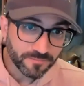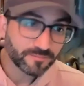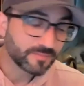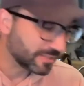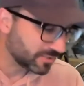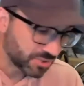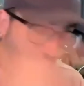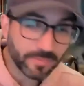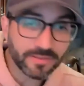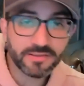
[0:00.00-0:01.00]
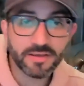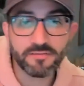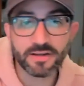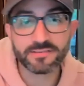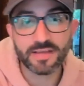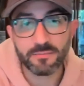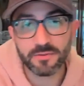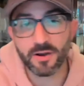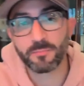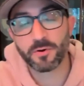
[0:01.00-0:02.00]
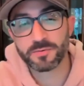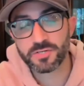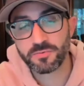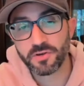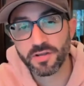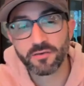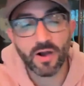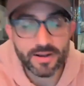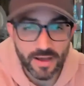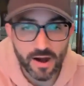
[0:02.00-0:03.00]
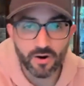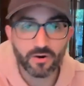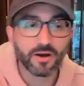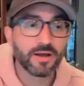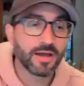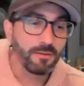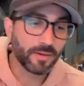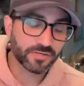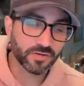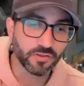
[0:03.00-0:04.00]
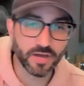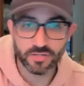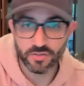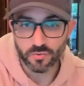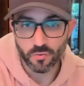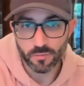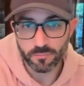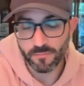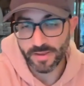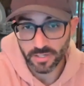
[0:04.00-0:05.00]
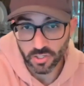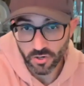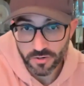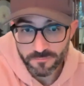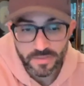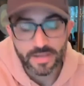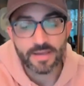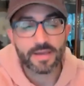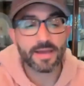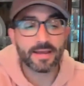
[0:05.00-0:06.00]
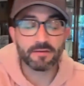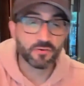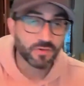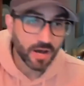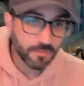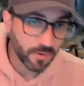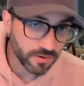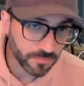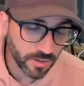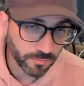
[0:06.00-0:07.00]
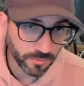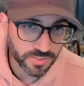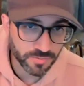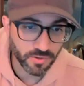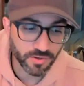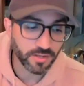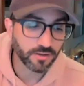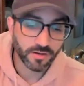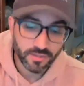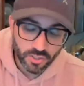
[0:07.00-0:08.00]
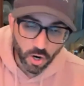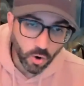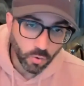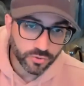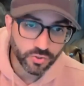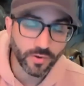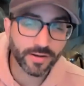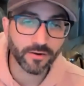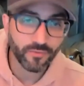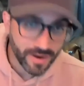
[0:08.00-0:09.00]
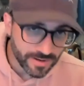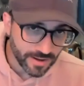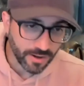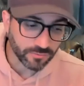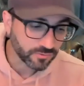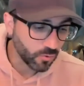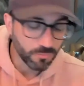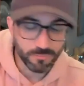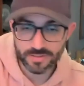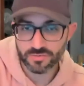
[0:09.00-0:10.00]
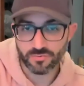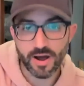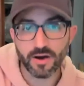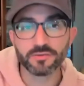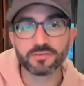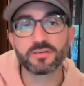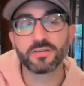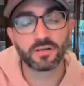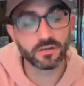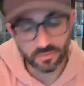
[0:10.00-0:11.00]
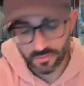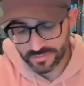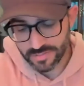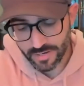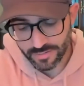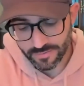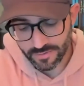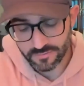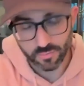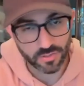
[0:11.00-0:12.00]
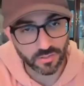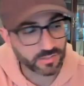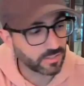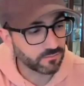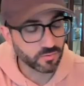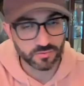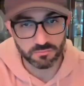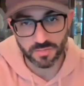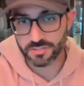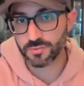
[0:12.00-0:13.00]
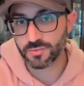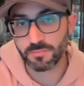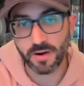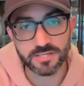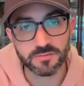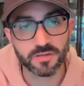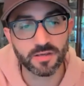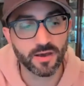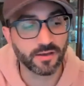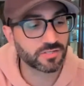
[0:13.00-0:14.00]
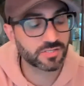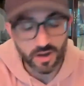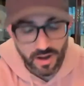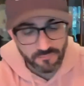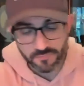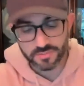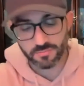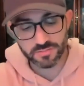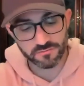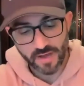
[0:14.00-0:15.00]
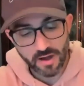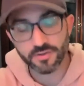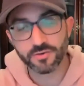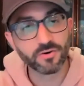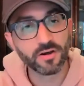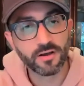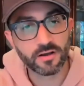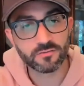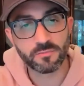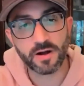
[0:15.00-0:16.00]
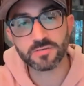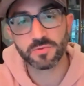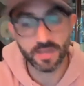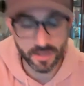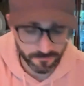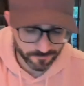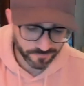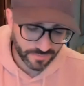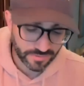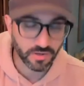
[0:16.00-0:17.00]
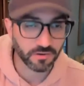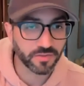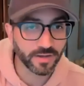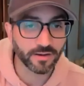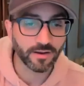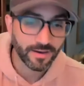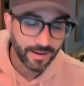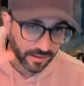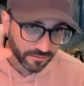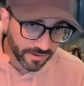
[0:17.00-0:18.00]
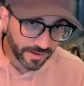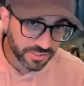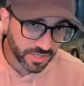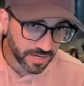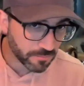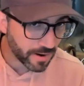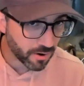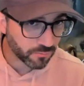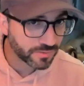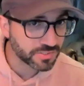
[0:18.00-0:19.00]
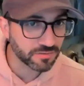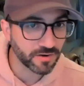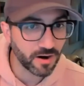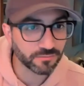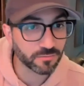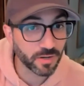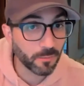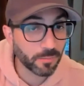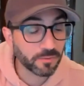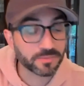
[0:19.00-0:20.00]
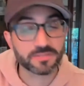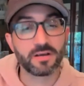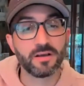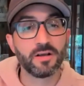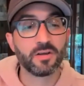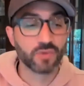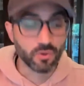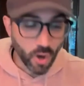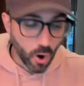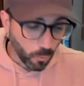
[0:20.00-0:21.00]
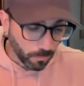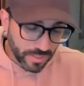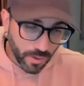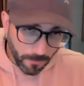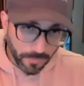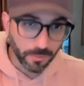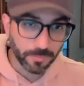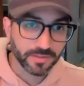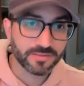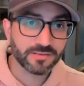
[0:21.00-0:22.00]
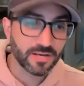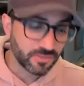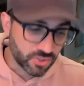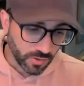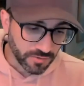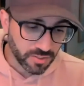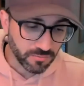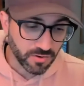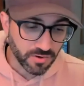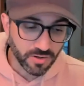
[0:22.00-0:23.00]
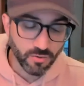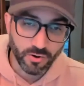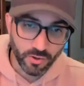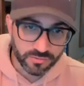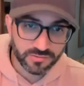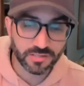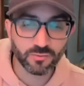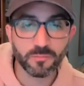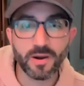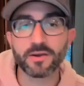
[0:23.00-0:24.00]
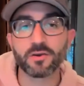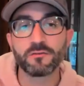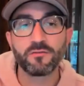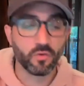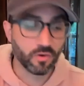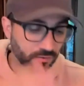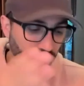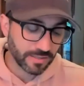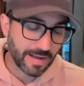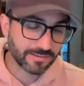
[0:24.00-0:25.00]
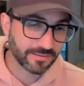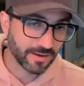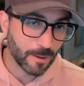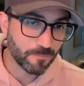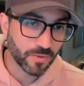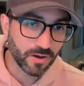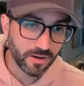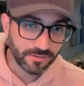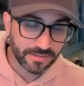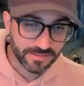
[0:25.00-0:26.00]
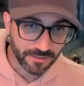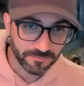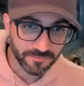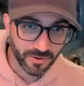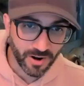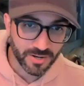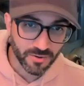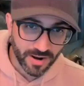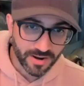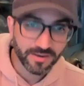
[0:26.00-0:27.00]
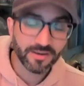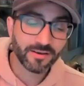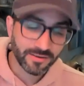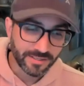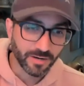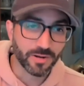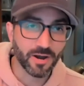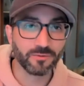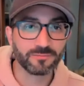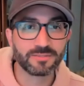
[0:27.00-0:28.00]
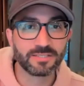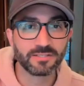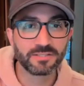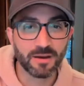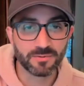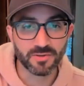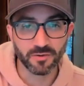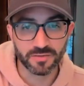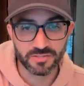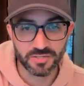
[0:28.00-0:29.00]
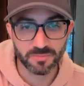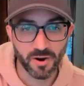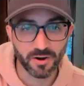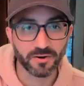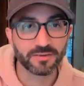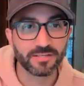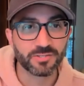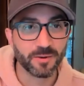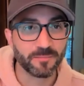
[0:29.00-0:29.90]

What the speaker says: Then jump into the events tab in the Mental Purpose community right now and make sure that you hit an alert. And if you're not a part of the Mental Purpose community, go join it right now. Don't mess around. You're going to learn a ton in this. We're going to give you as much as we possibly can, just to offer as much value as we possibly can. It's our thing. Elevate, educate, empower, enrich, and evolve to be on purpose. So go be on purpose, join the community, or go set the reminder for the class tonight. That's it. All right, you ready? Here we go. Here's the episode. This is Gene Parker. Enjoy.